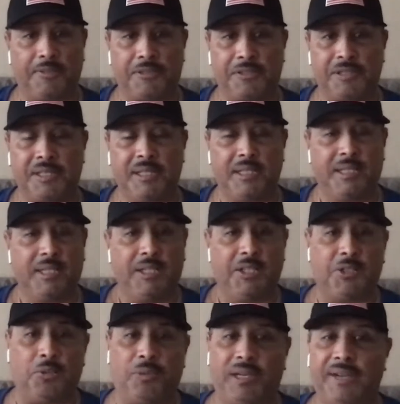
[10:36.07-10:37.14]
officers
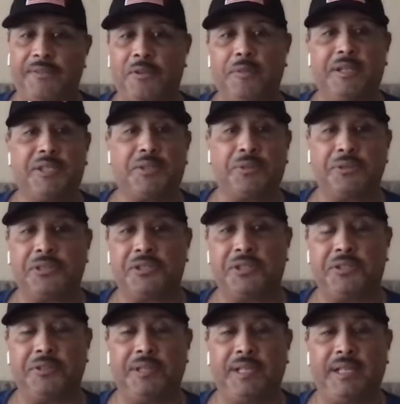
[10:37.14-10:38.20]
to whatever
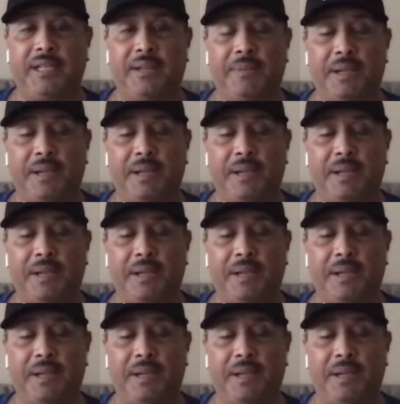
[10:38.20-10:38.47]
resources you need.